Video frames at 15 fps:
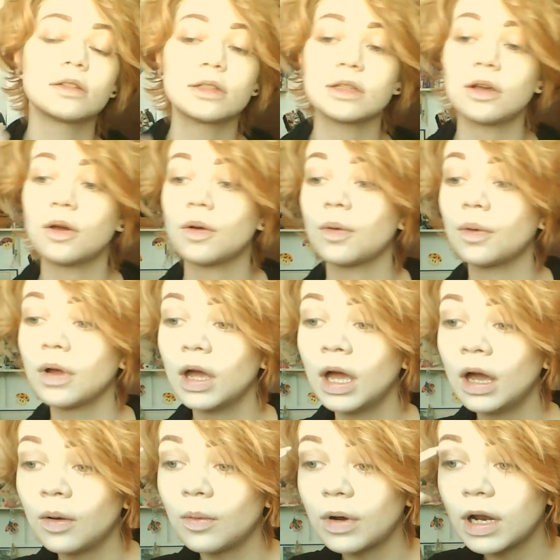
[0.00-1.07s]
So
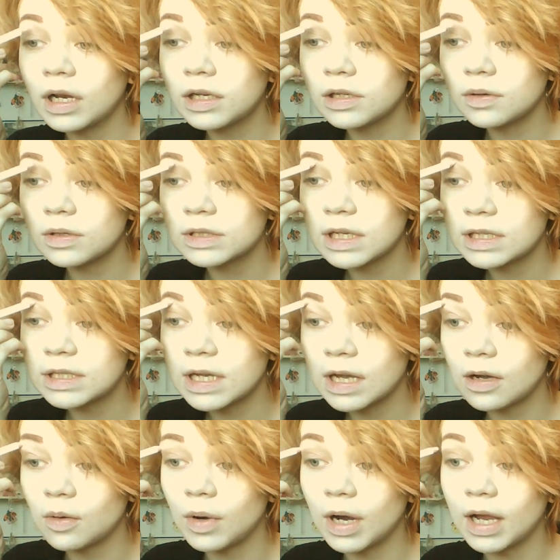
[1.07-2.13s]
what I do is I take
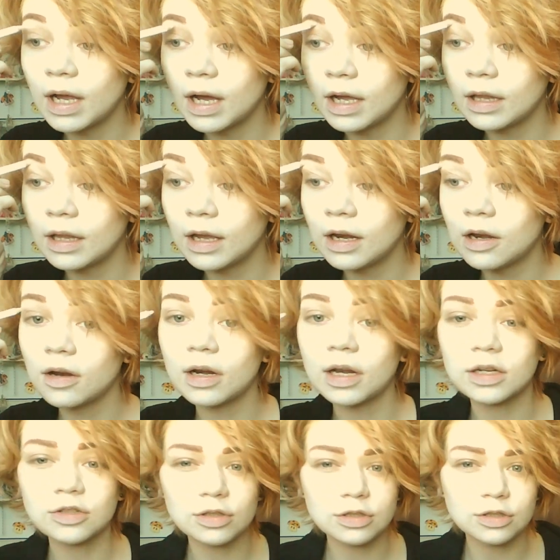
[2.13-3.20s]
a white eyeliner and I
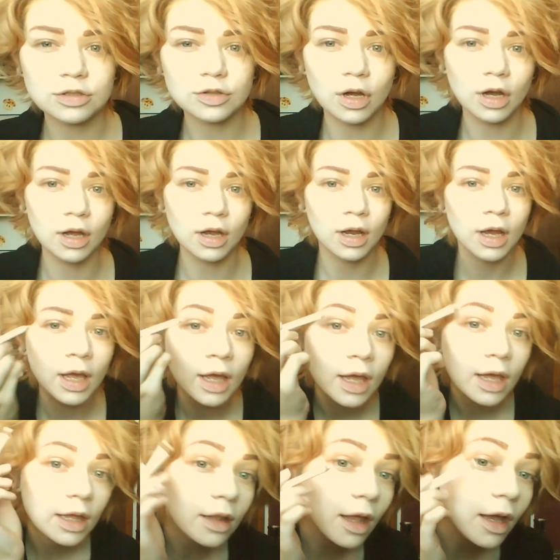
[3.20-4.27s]
just draw
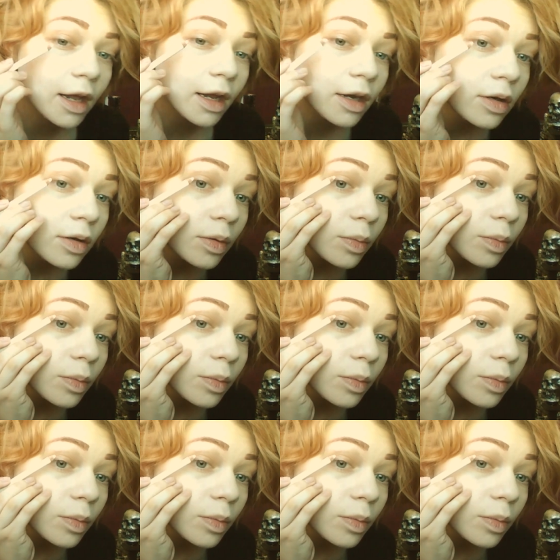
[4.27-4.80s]
a line